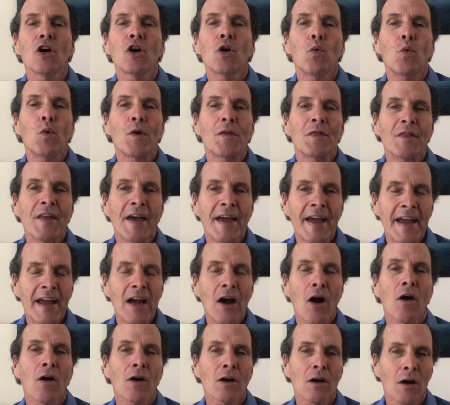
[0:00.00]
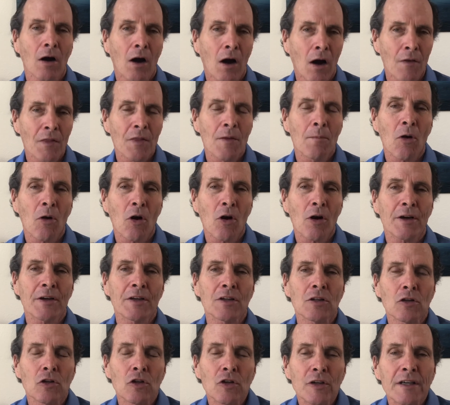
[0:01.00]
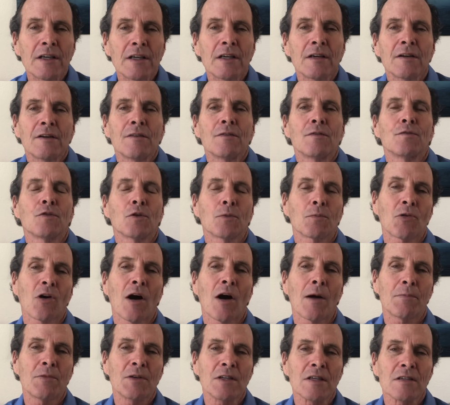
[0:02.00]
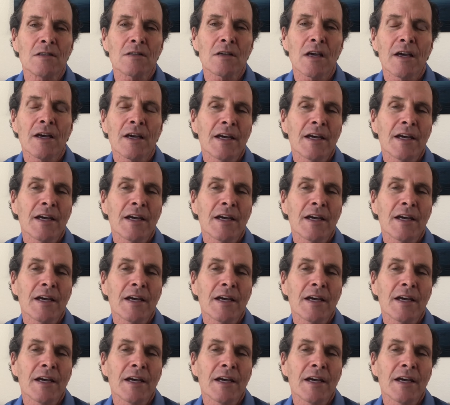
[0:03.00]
when they are on the market looking for properties,